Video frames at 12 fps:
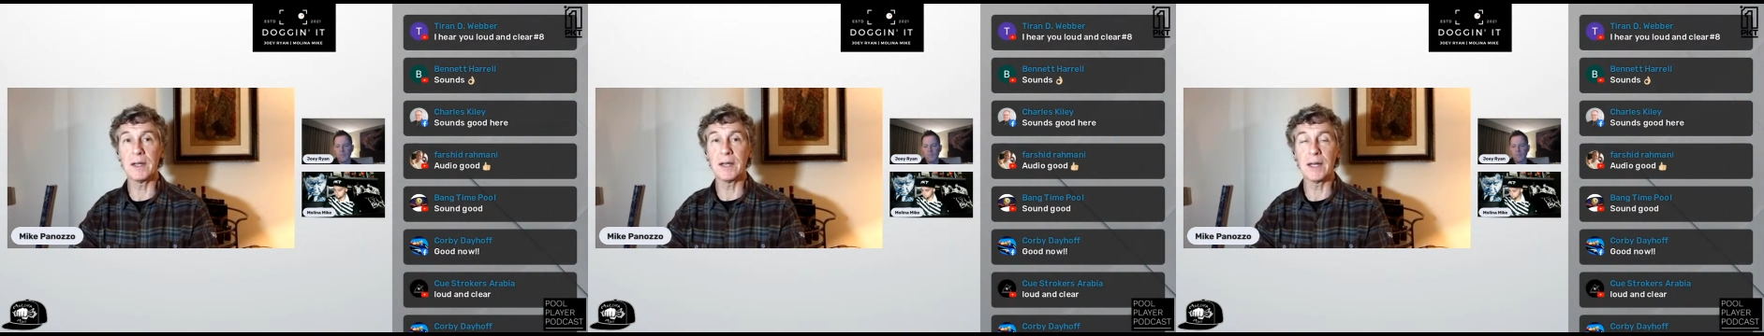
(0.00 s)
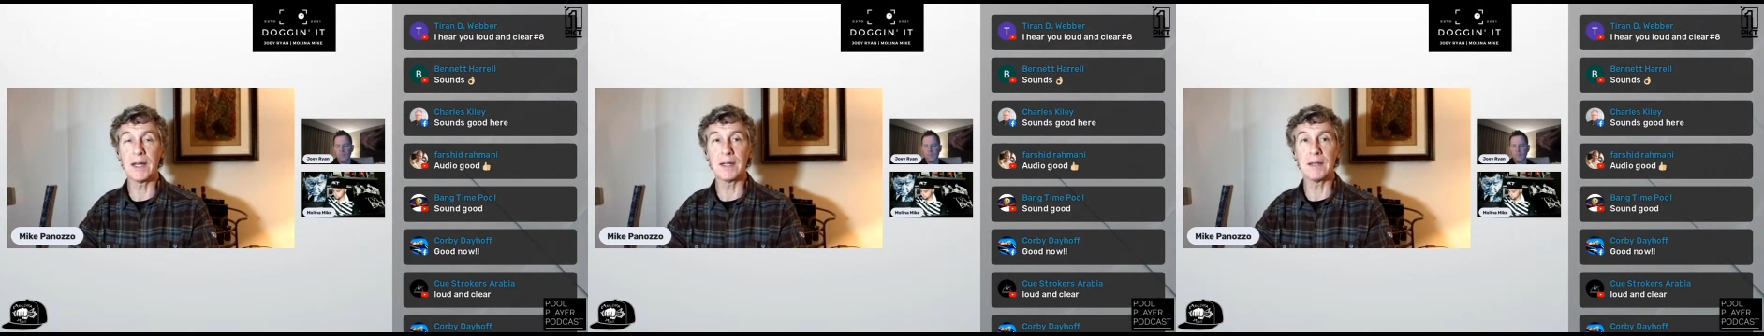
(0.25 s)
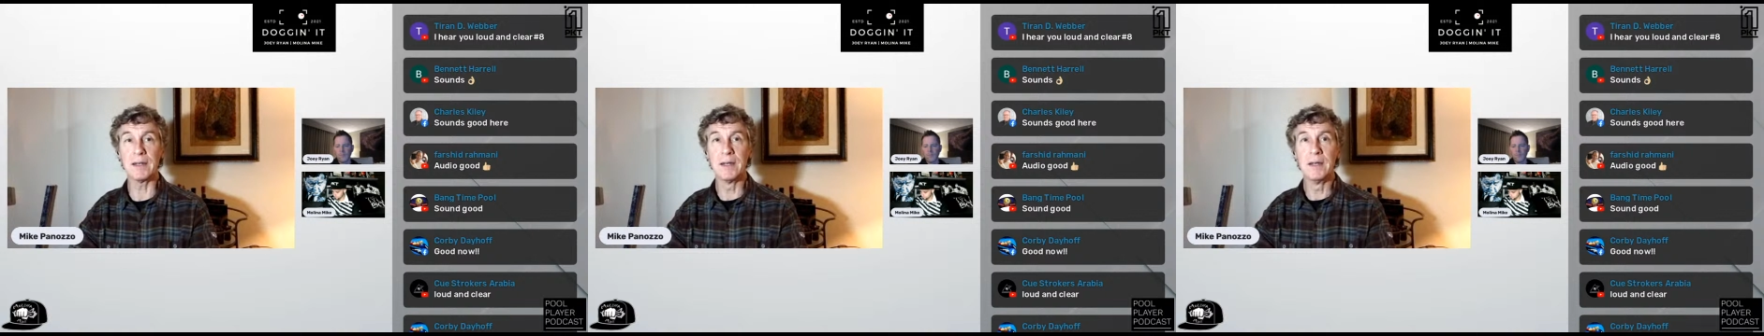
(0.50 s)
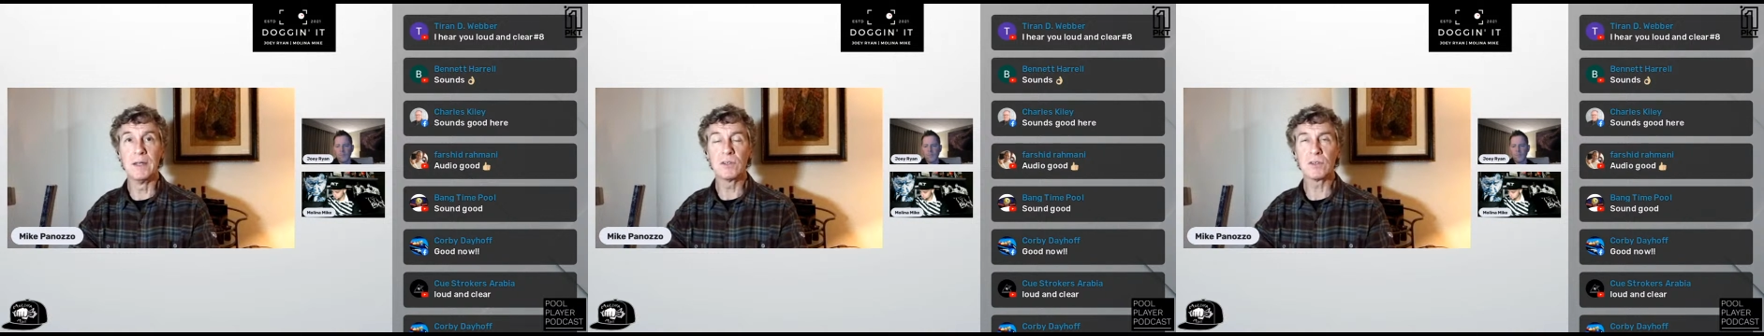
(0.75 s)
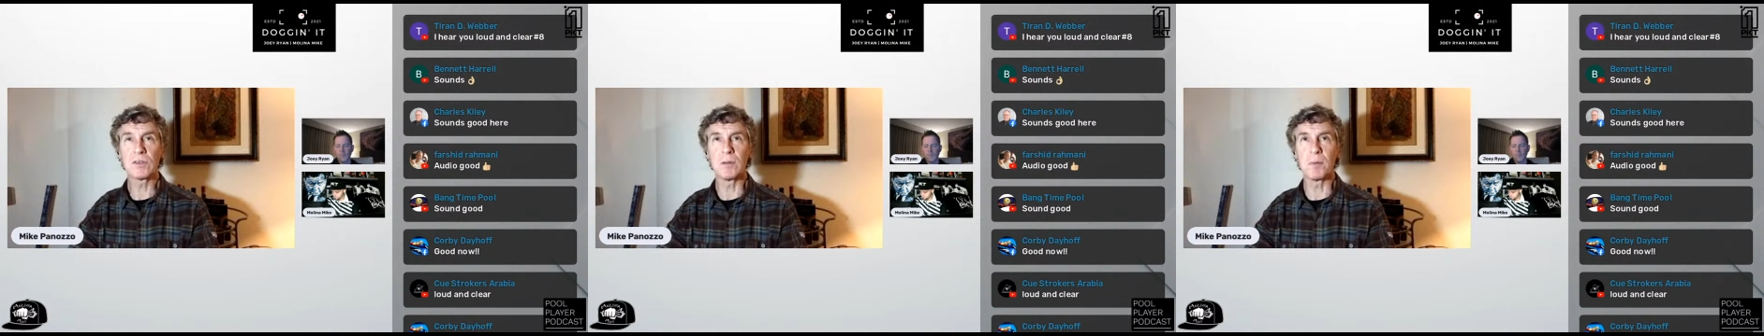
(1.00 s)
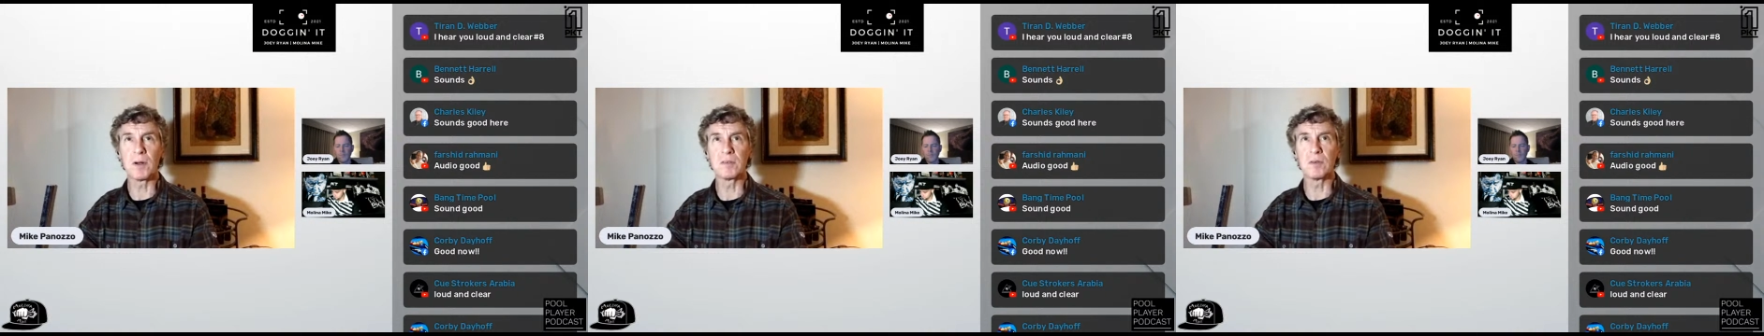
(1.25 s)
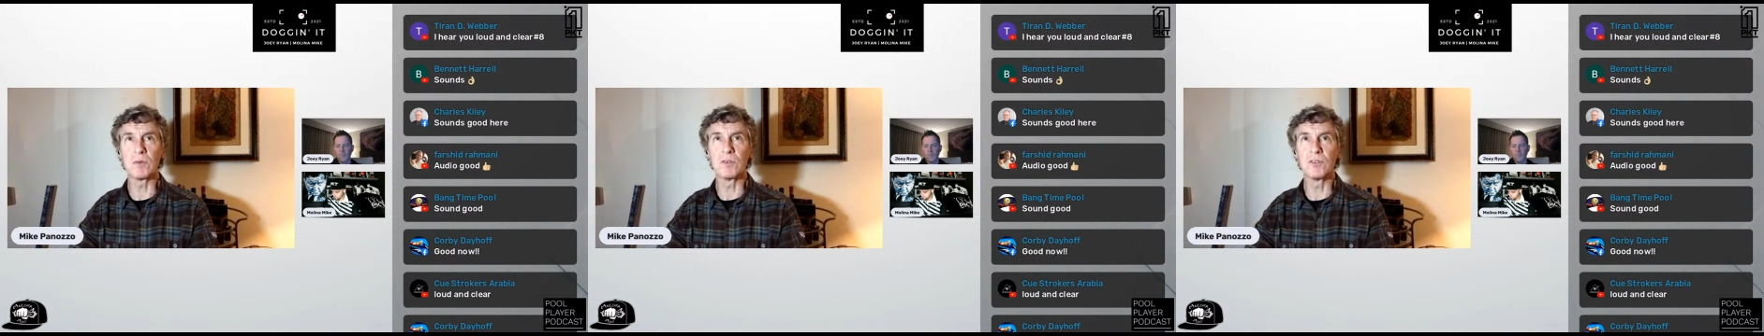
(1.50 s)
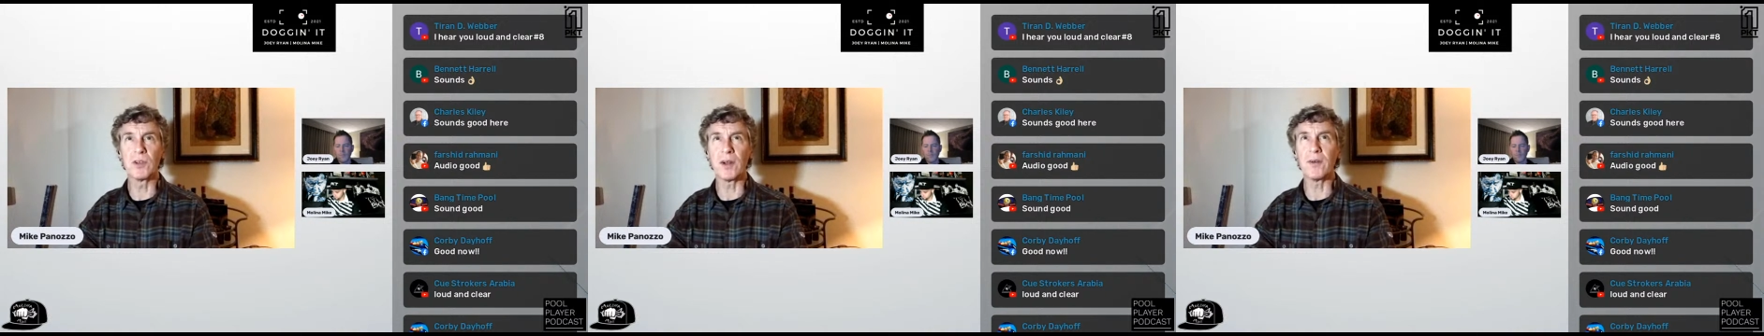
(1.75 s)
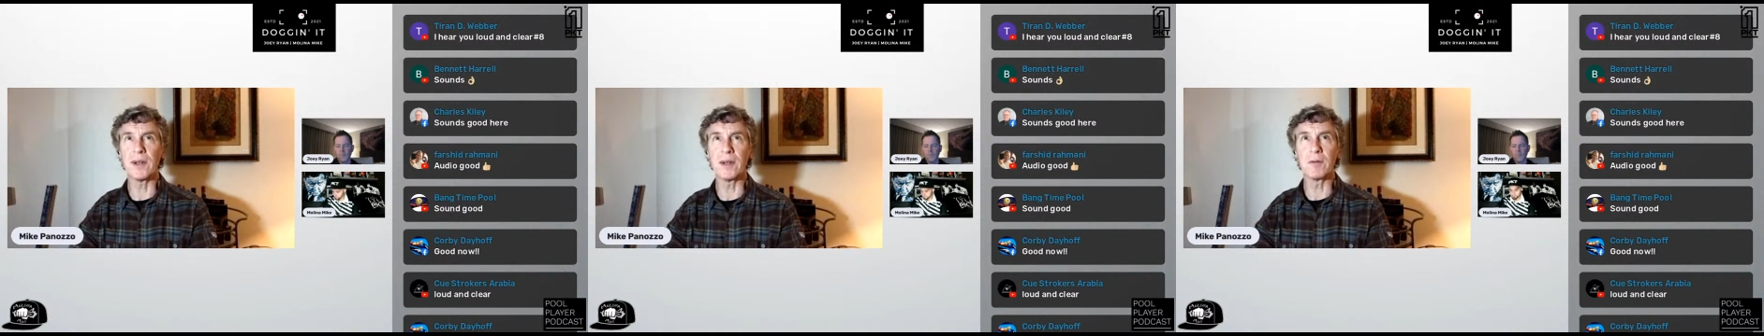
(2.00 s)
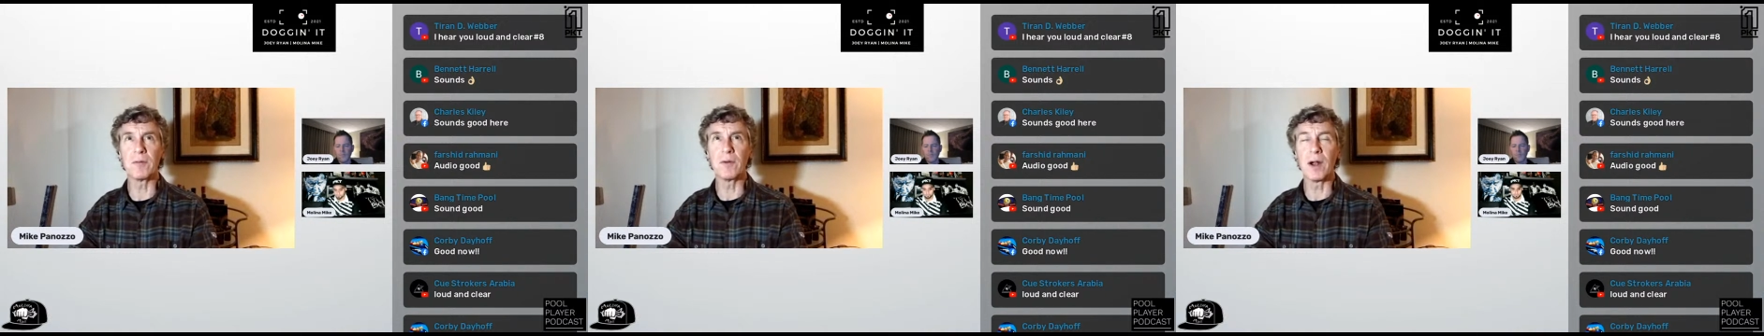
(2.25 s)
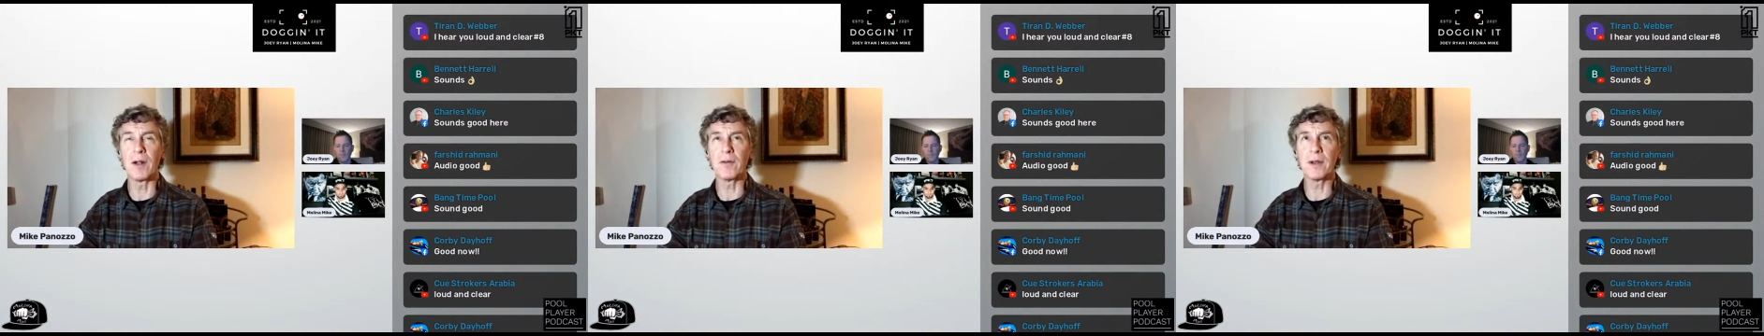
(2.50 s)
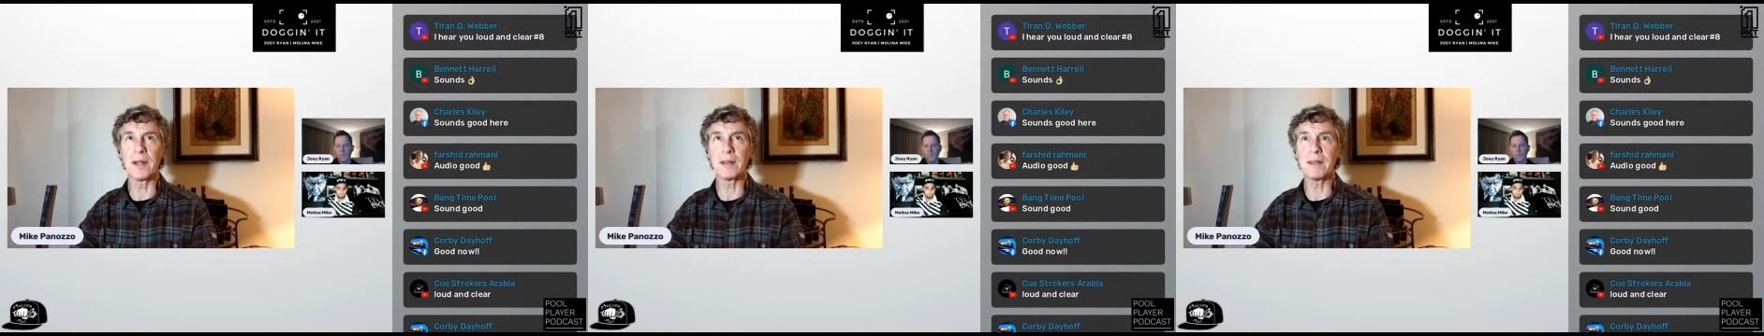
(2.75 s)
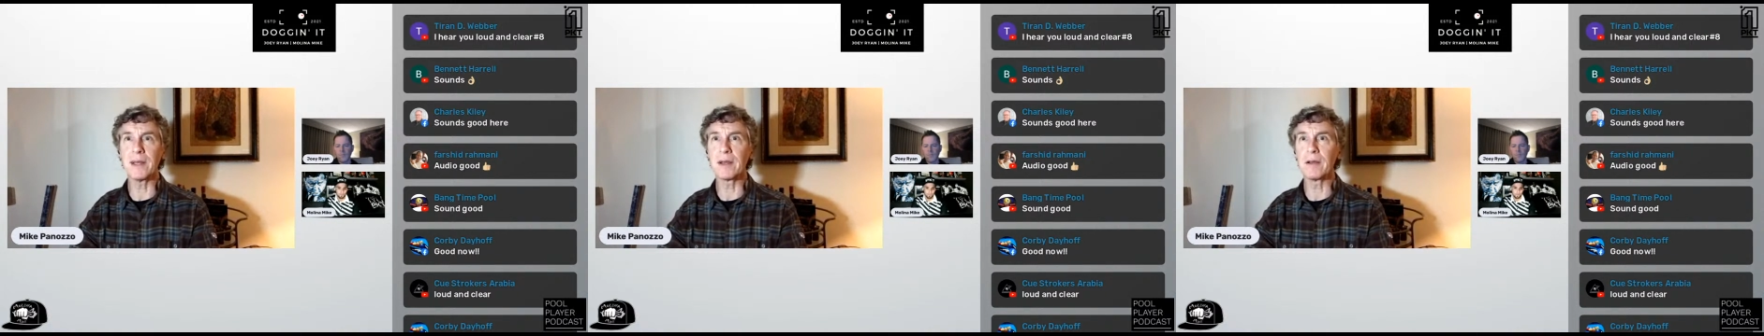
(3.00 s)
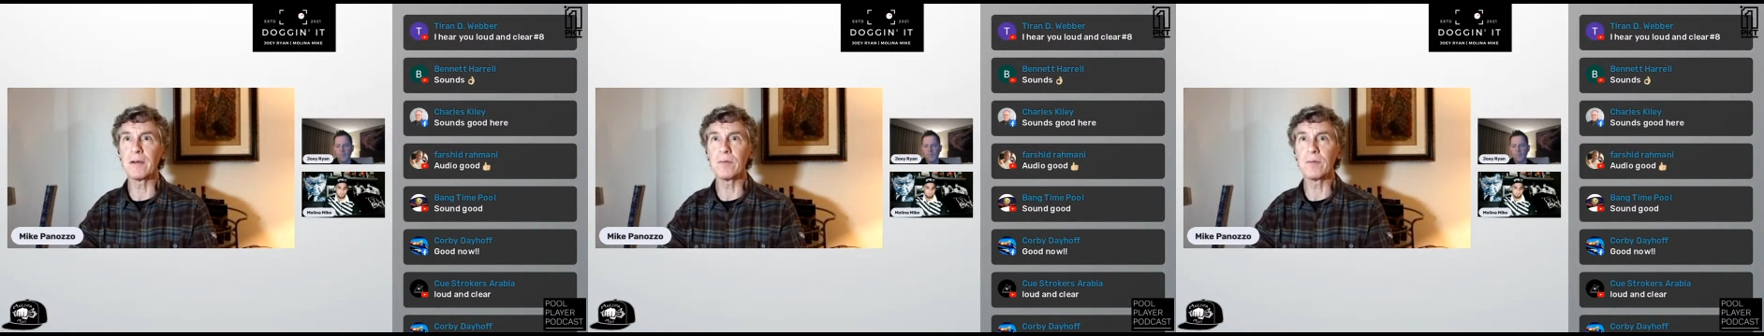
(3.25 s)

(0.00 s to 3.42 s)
and just the buzz that was generated around it, I think,